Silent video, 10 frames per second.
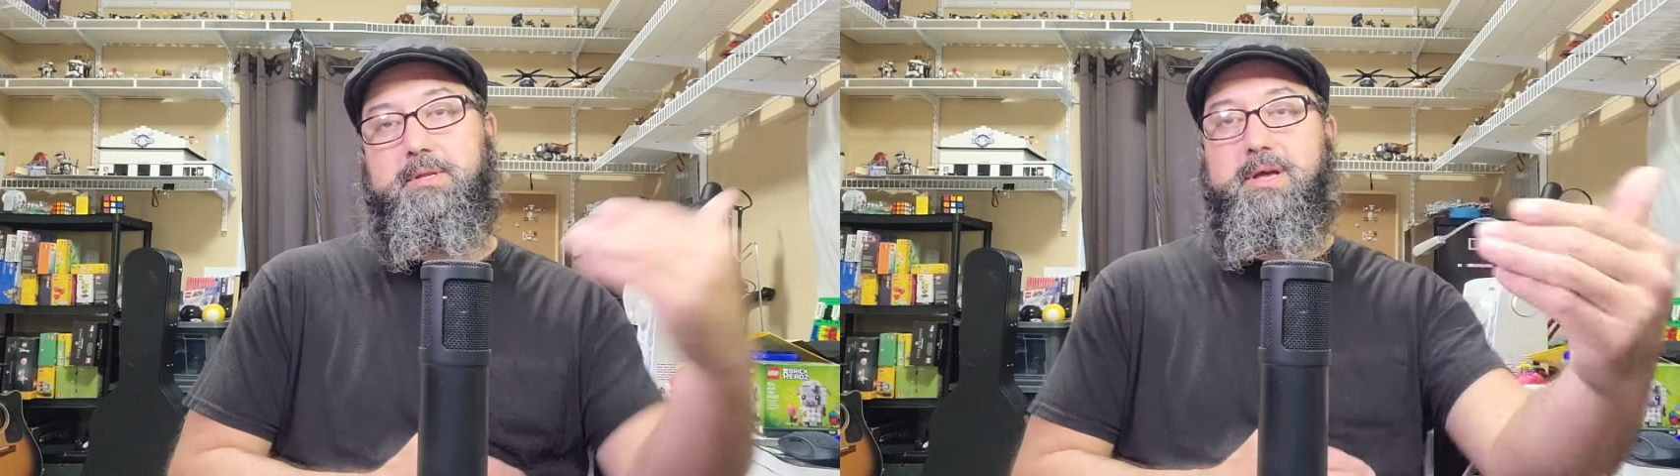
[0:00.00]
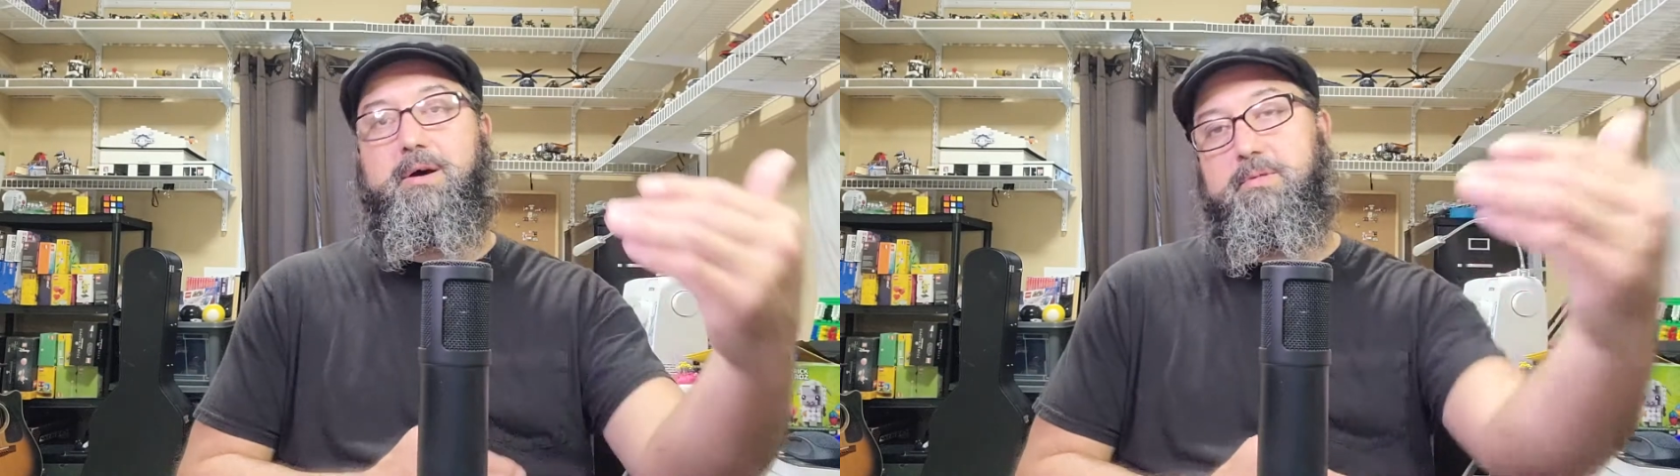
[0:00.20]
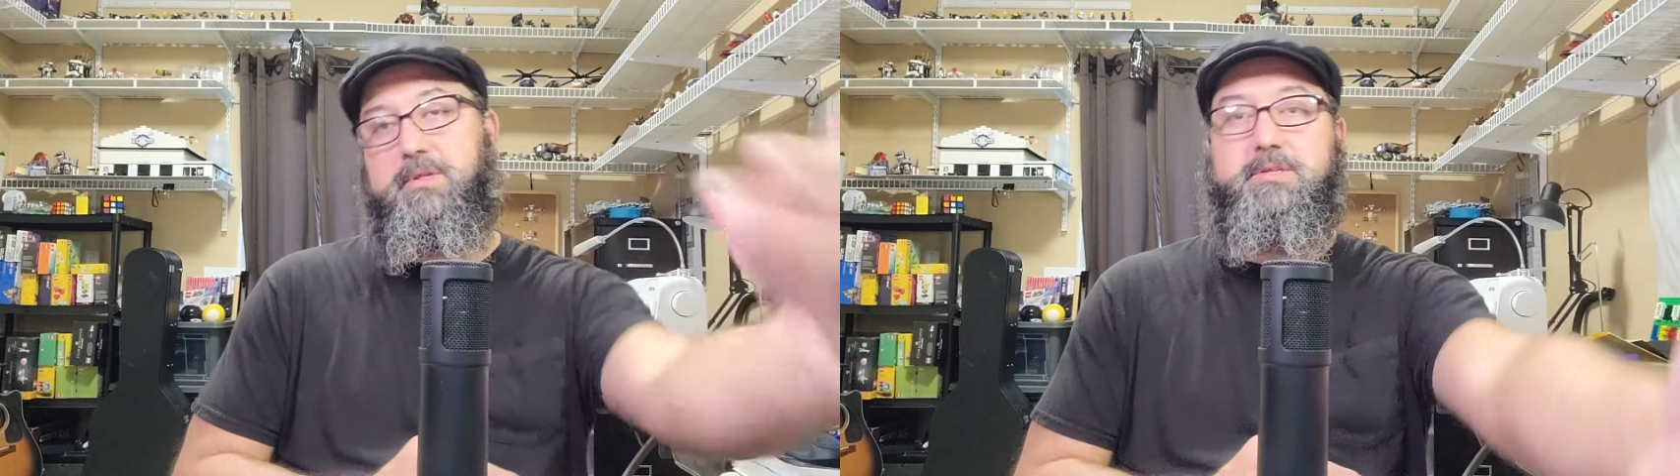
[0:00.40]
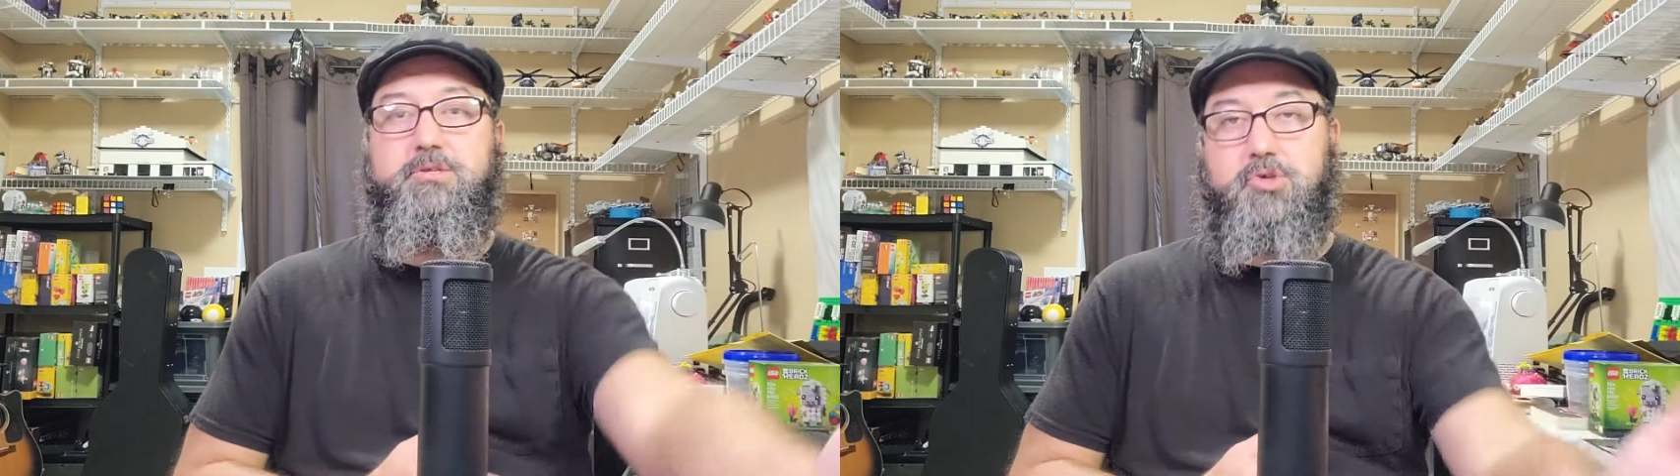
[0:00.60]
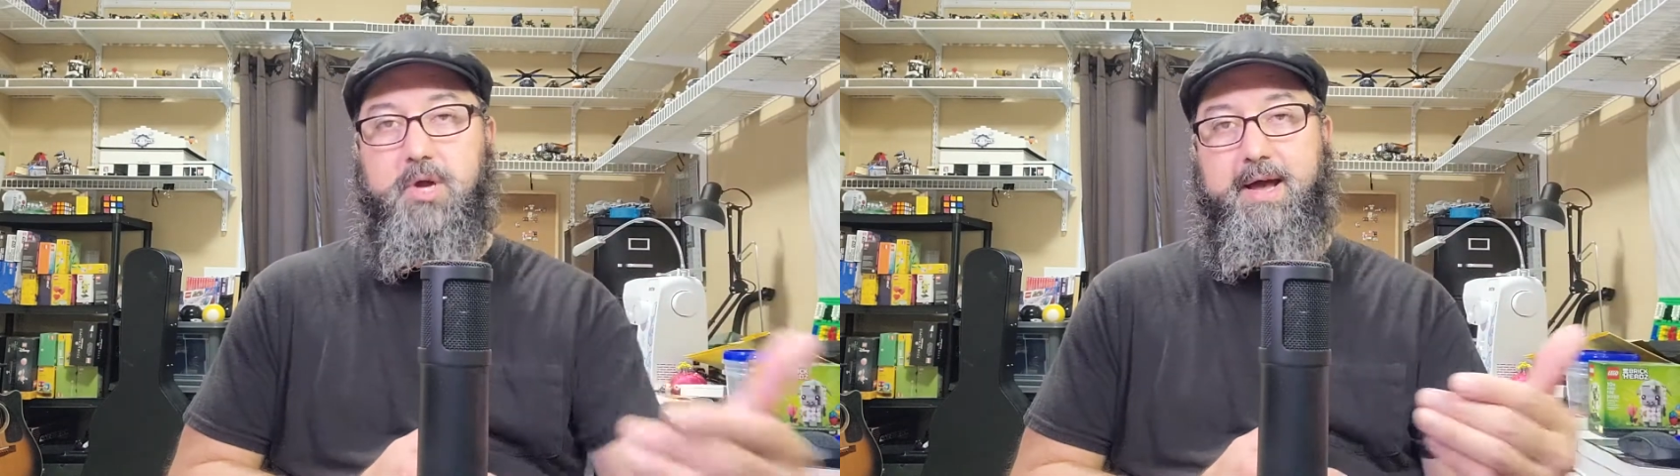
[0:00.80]
down these
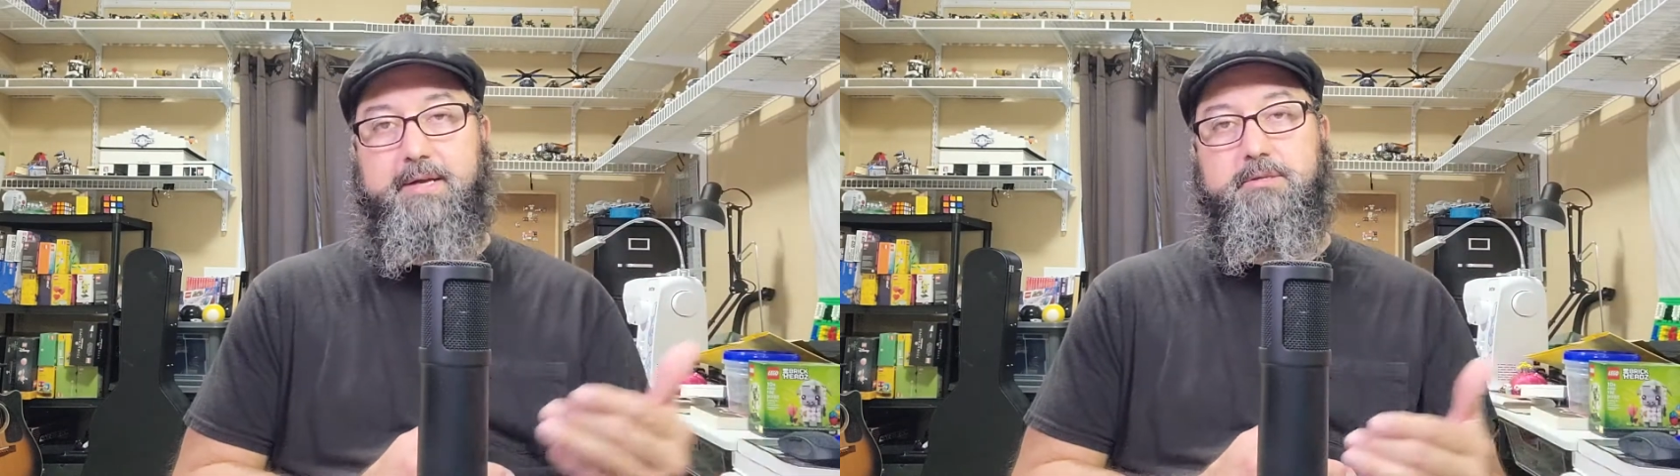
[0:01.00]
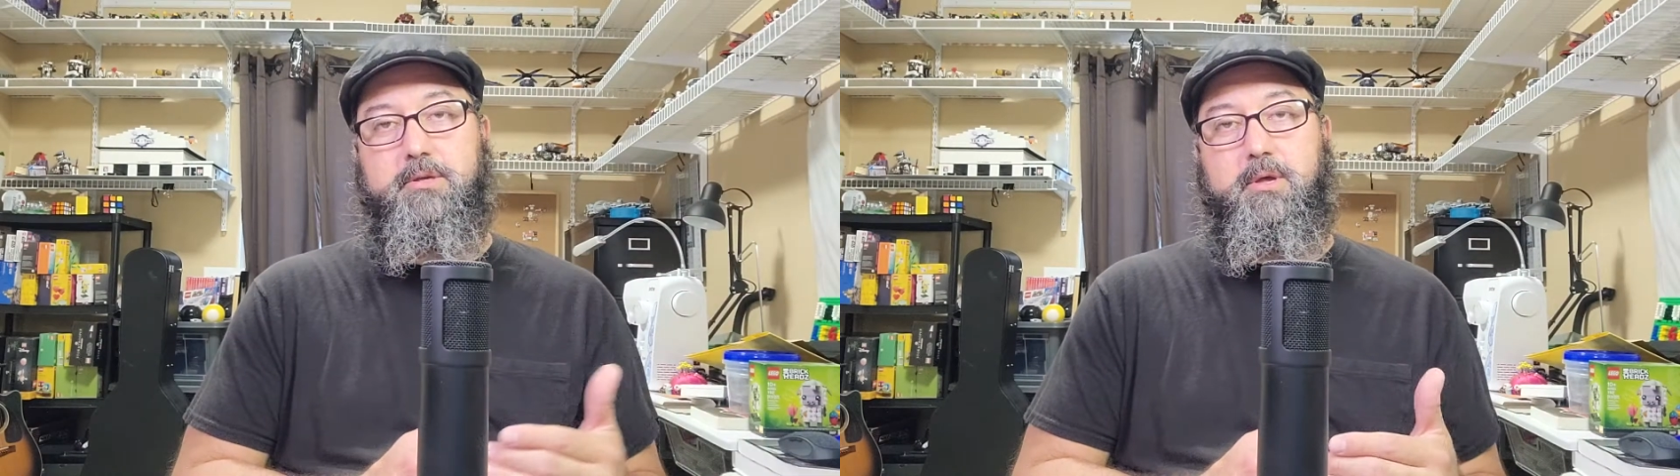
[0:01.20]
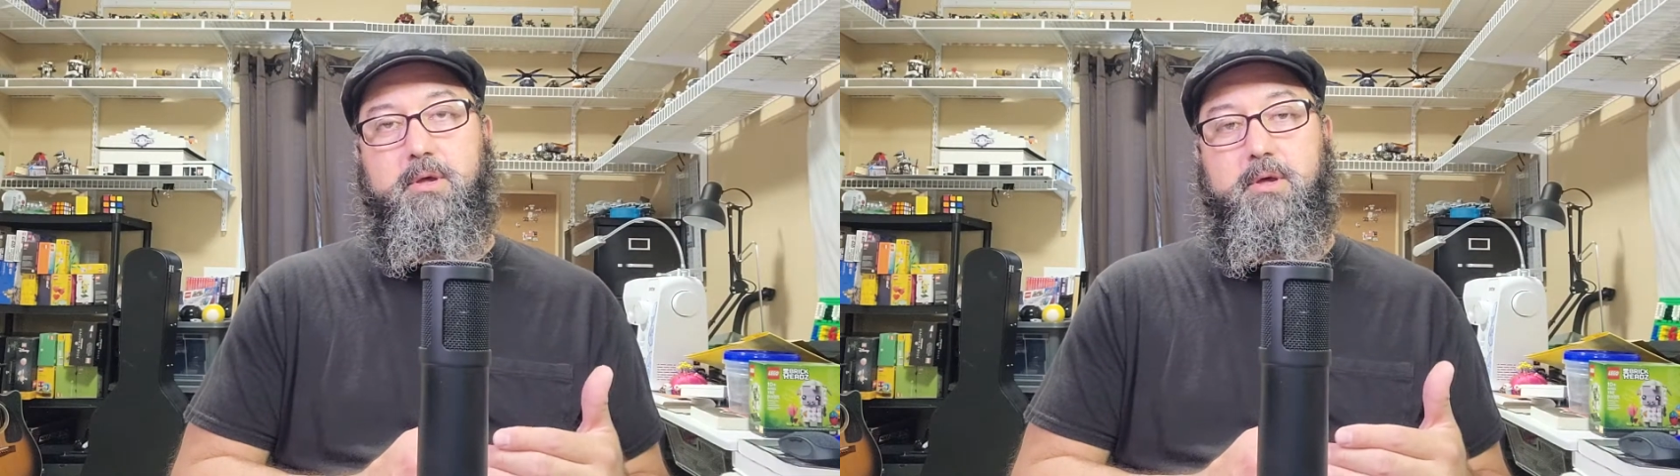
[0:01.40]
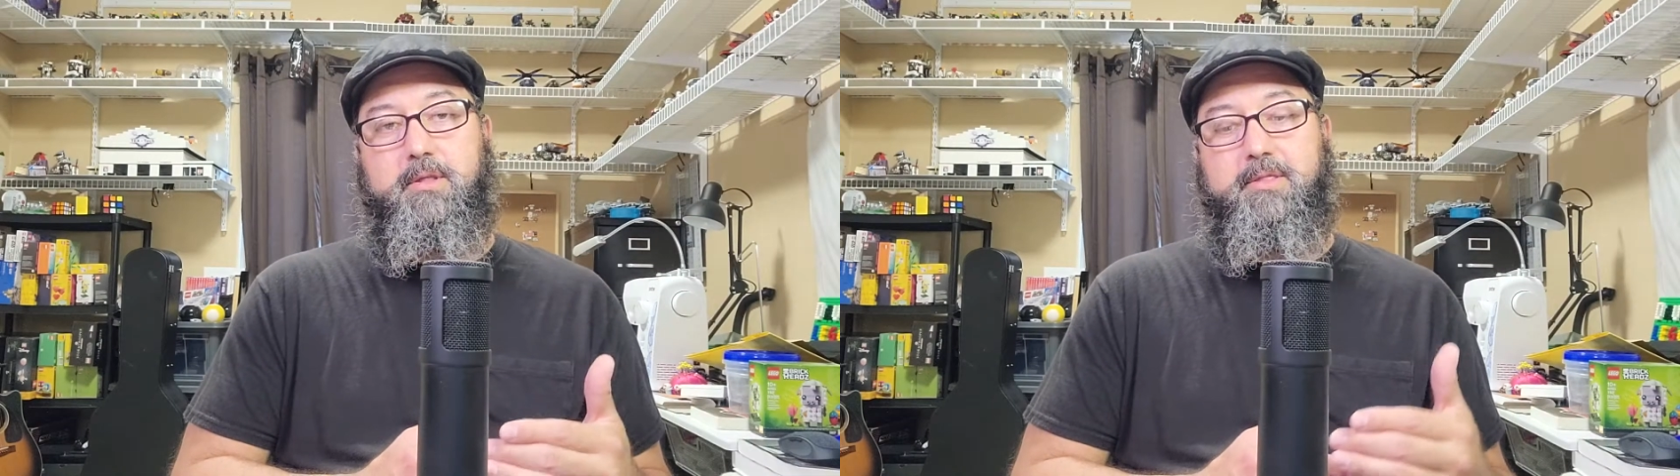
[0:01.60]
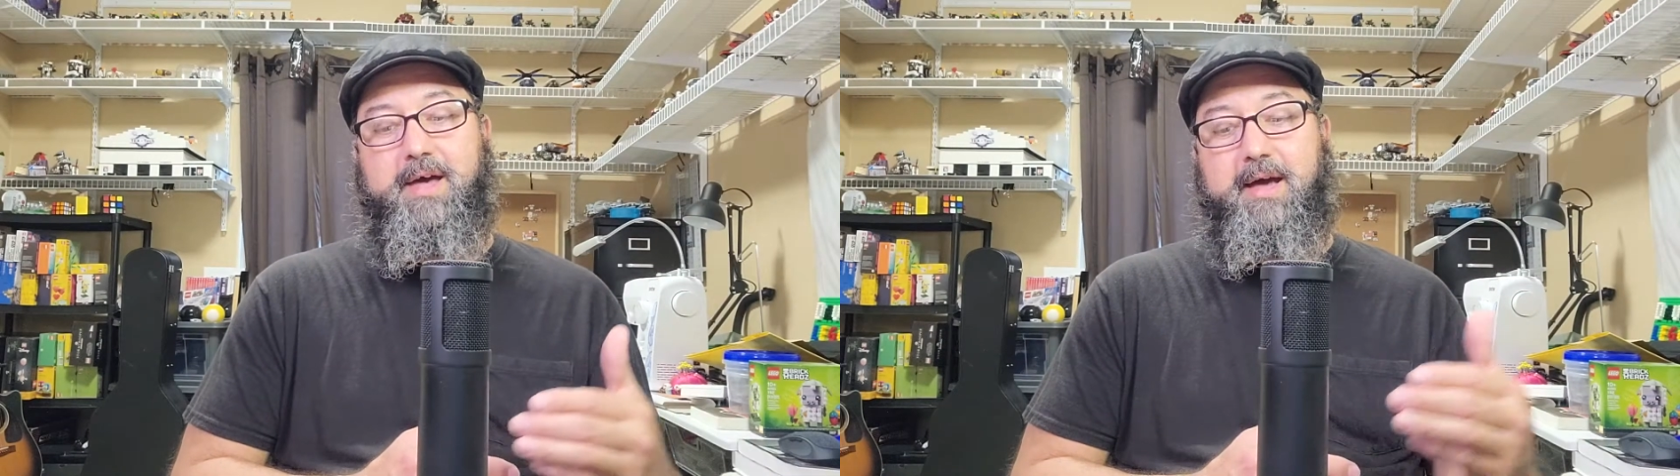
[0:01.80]
tracks
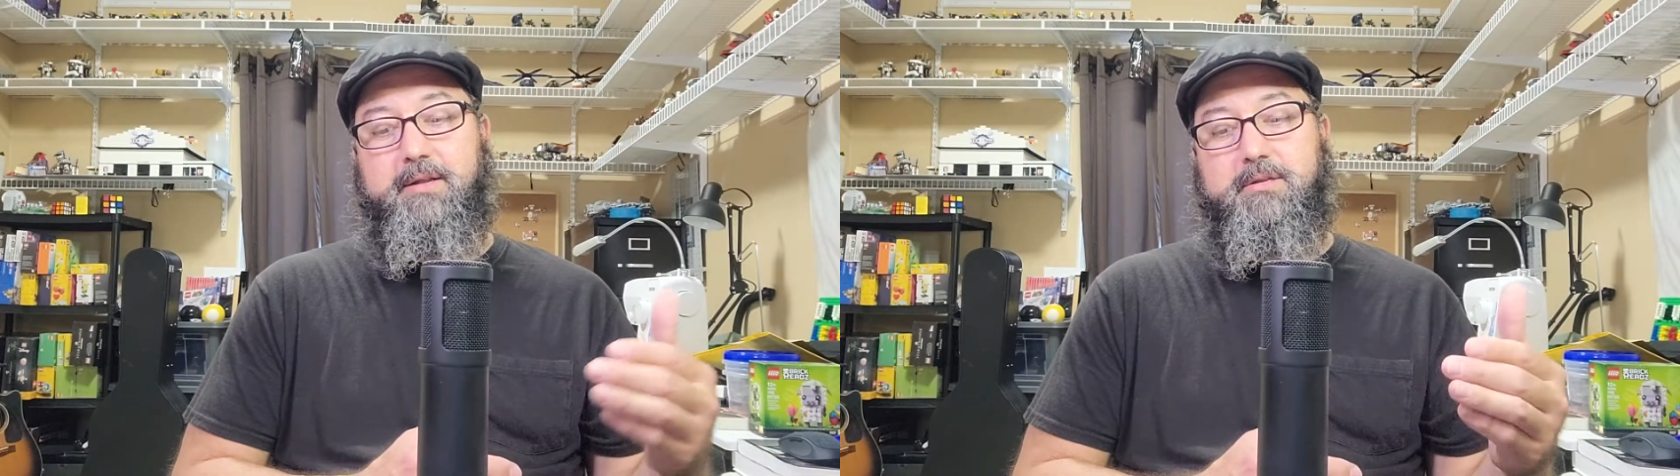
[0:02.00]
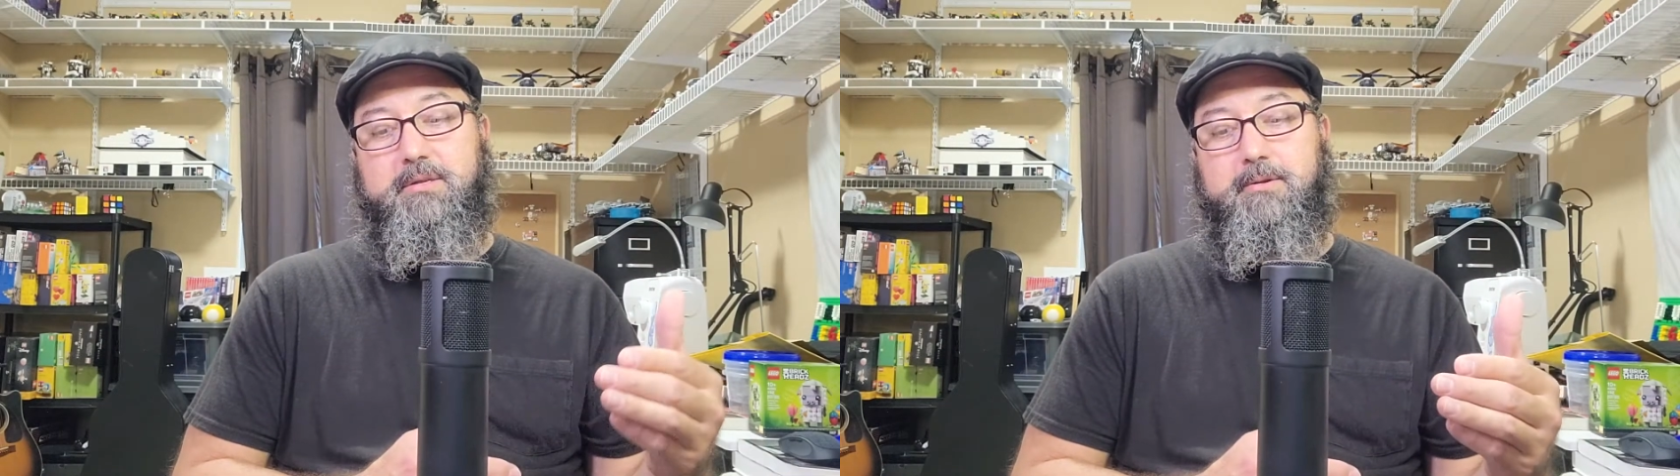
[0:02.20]
that,